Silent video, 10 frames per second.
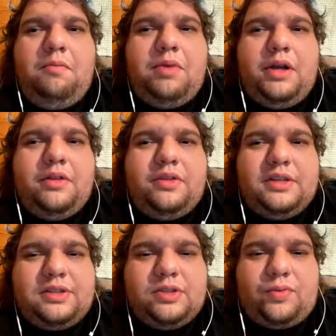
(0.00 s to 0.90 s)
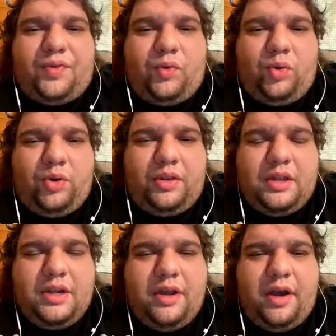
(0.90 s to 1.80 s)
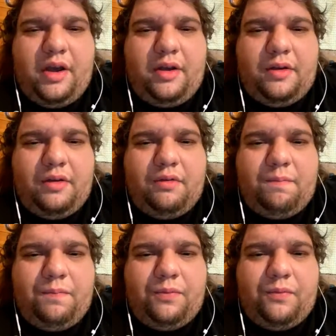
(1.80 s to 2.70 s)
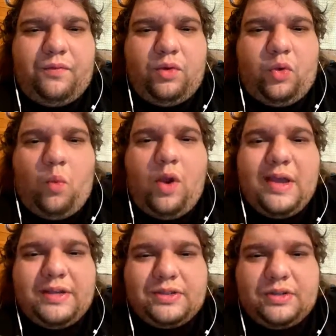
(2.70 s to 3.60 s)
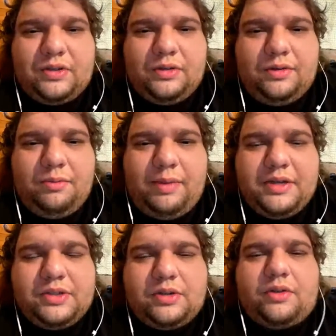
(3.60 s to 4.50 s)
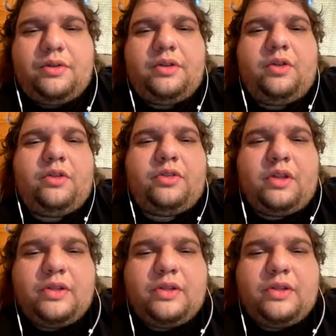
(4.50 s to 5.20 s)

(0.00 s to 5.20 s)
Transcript: But this is for the Wests, basically the